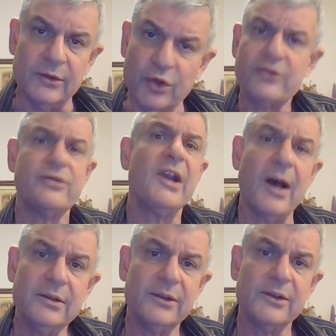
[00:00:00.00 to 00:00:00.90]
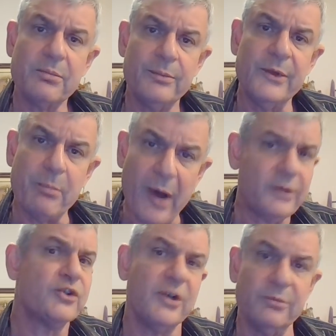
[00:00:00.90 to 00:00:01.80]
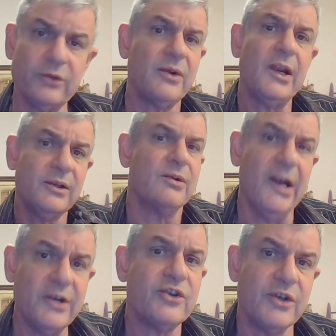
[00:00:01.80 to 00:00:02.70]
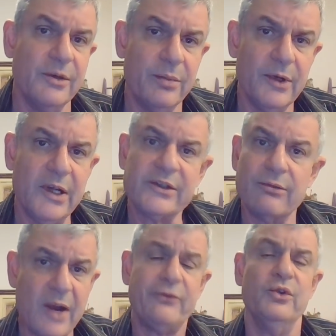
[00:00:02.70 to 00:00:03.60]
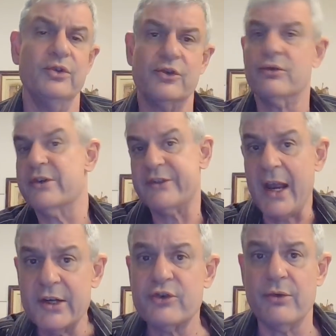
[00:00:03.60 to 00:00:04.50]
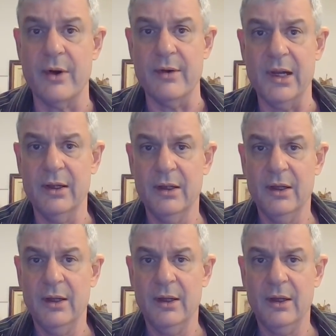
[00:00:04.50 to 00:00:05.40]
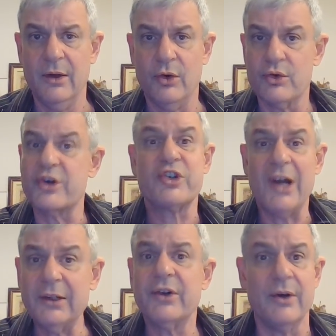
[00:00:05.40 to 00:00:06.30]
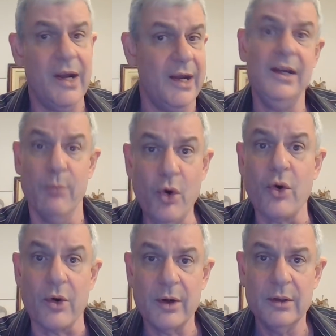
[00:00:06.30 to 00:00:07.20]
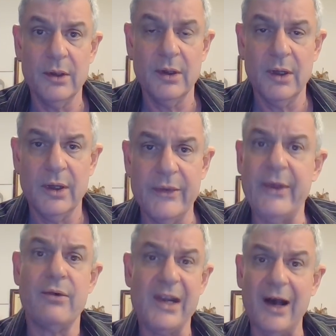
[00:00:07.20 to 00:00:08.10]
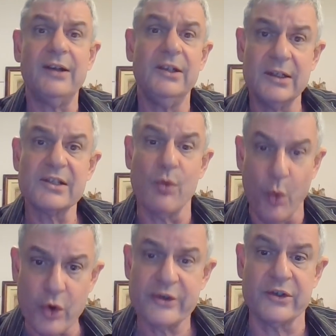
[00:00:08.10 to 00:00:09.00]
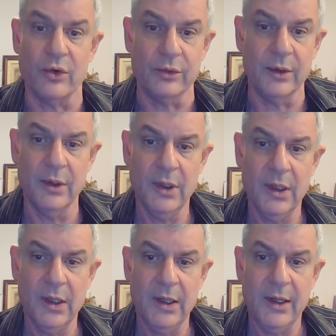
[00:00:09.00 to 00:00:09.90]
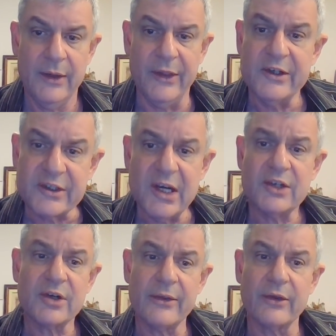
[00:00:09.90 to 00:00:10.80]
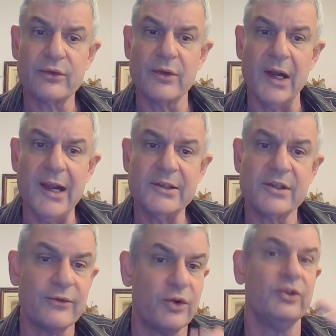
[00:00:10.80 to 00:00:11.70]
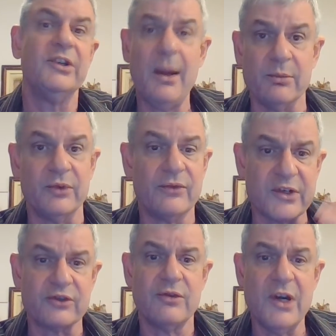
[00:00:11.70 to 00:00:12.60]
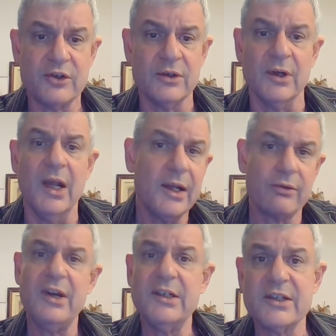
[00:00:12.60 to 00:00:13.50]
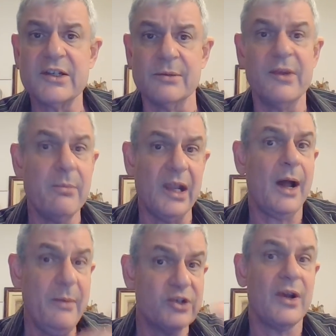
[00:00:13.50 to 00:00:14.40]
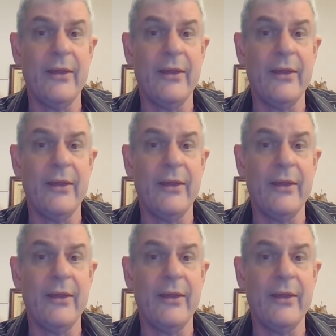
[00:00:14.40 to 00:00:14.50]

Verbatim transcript: don't regard the partnership, don't regard the relationship as a refuge or a sanctuary or a shelter anymore. They regard it as a war zone. They see each other through the lens of contempt, frustration, criticism. They become each